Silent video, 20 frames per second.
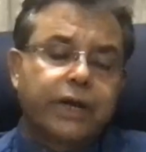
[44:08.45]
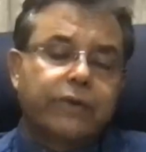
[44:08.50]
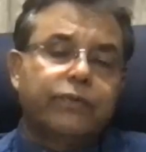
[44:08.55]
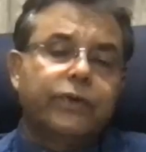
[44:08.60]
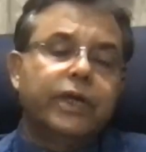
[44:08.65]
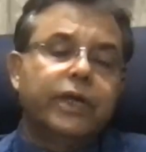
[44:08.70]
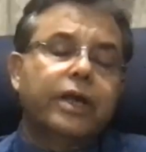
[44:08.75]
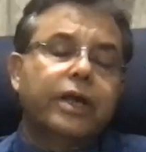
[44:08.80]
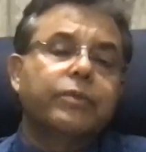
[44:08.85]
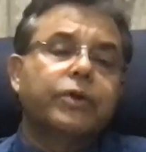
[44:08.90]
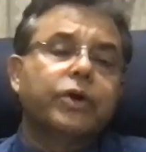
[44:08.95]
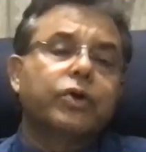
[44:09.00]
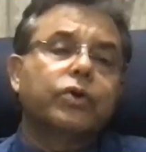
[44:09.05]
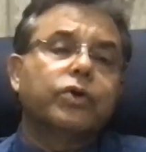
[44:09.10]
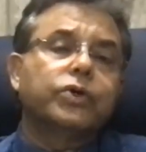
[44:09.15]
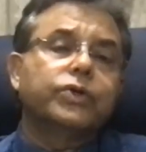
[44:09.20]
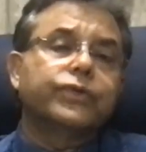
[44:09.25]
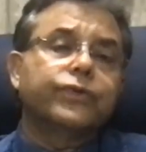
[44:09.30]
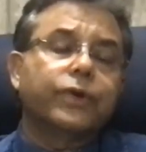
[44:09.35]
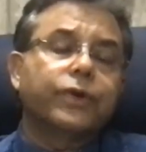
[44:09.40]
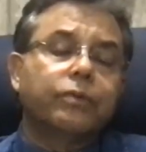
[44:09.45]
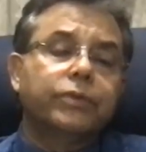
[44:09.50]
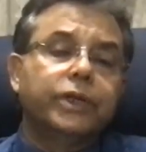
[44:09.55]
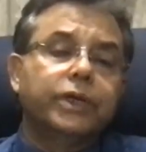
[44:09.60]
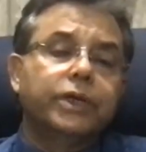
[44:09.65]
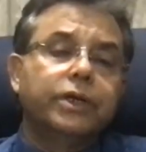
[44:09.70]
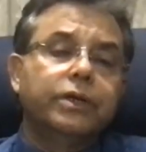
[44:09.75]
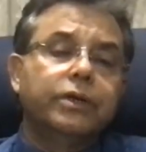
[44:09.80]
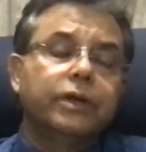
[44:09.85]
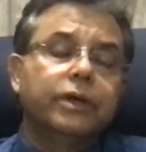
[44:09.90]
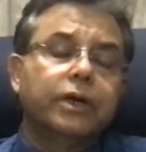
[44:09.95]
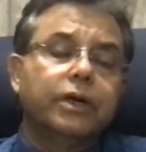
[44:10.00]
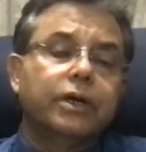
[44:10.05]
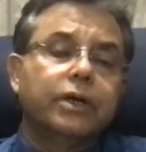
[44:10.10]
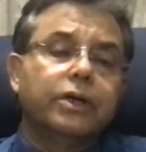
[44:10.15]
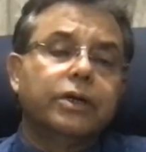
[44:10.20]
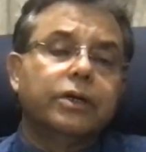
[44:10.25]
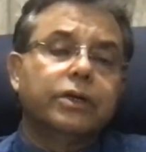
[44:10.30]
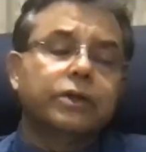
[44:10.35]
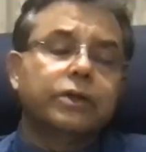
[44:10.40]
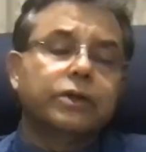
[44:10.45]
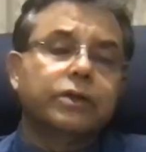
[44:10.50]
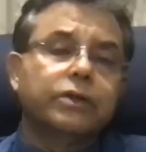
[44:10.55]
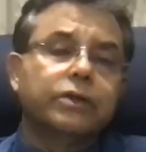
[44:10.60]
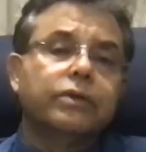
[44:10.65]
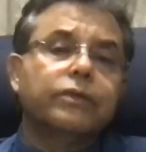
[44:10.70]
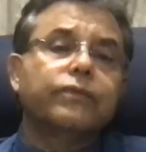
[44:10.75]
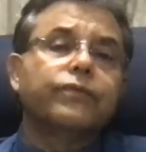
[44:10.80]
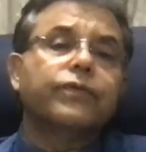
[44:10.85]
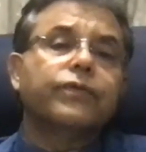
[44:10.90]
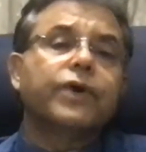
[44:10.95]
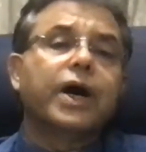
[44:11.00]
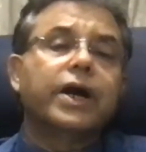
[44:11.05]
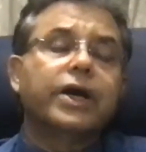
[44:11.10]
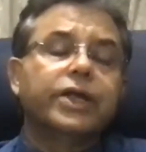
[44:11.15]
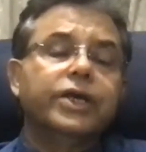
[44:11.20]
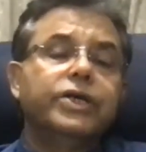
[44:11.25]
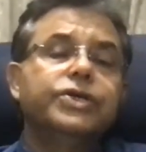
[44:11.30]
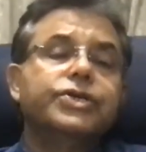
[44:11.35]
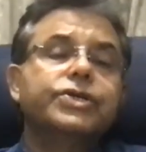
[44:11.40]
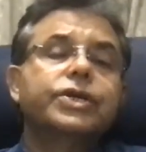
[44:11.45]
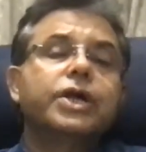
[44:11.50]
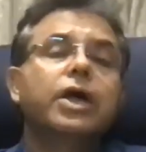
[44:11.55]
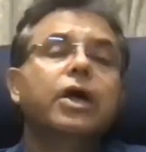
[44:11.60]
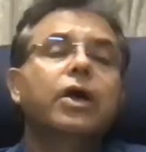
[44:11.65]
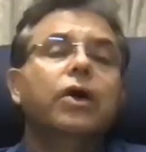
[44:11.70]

we came across from the Far East,